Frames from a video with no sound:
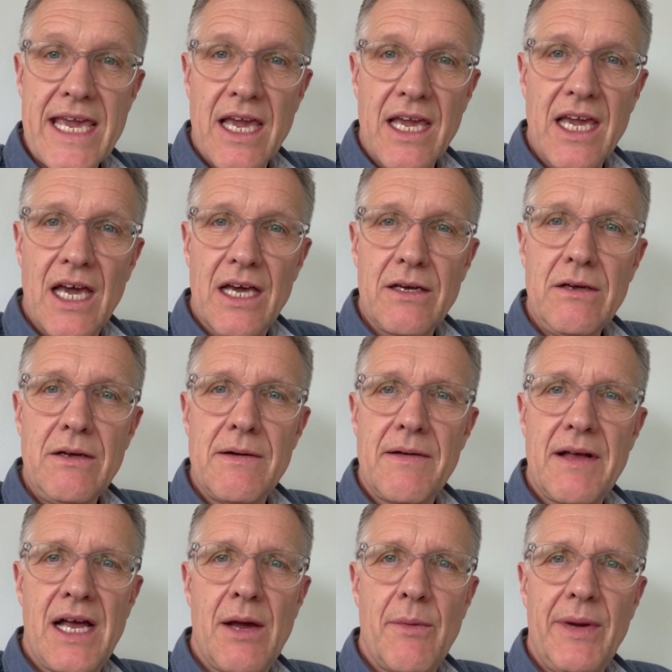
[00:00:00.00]
ago,
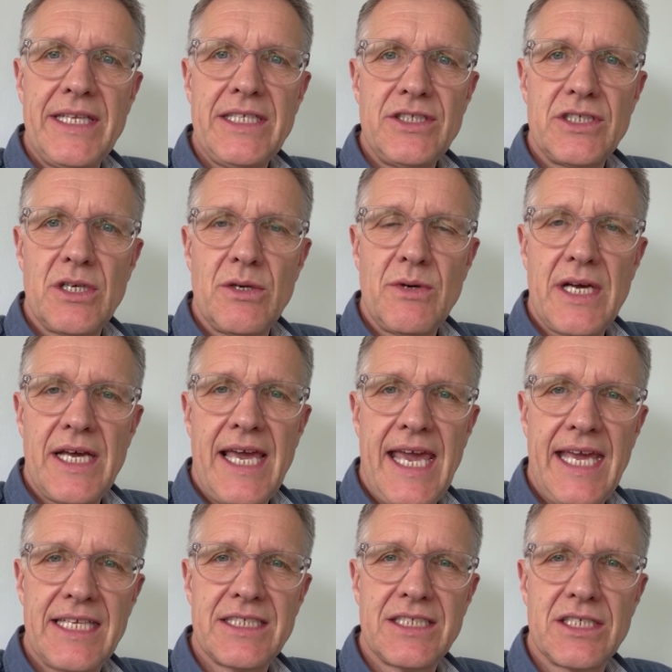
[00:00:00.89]
I went to a
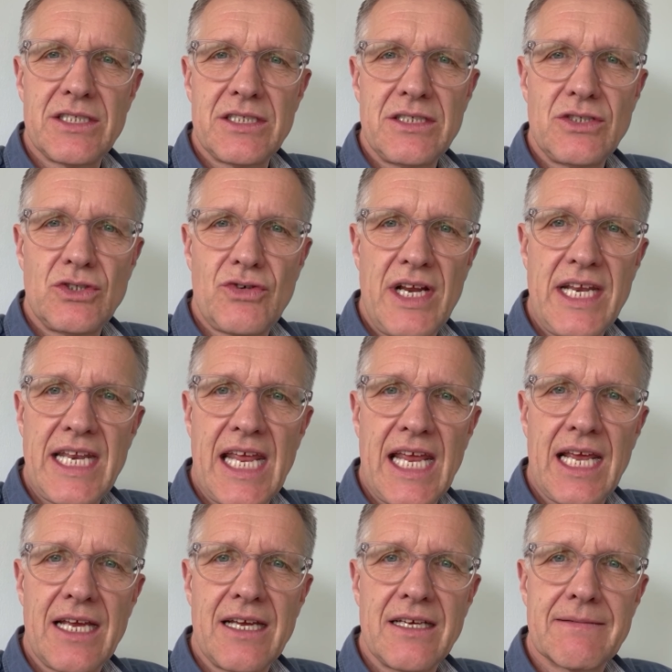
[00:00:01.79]
HIIT
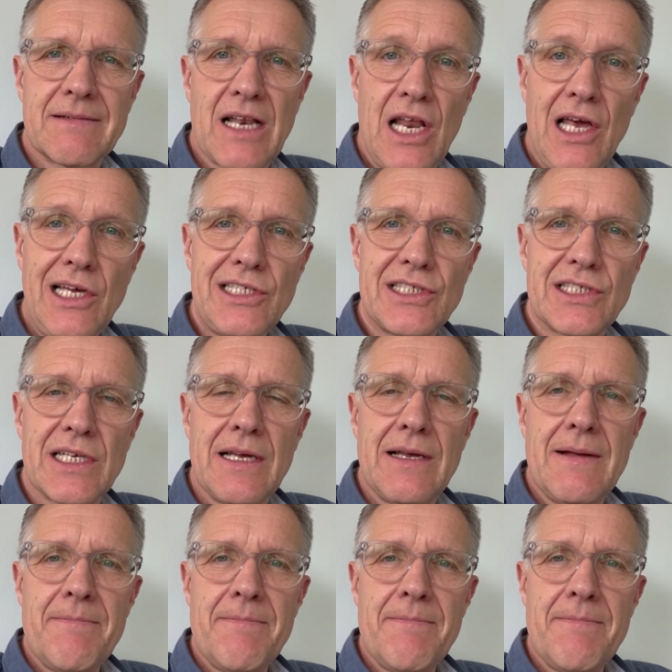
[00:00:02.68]
training class,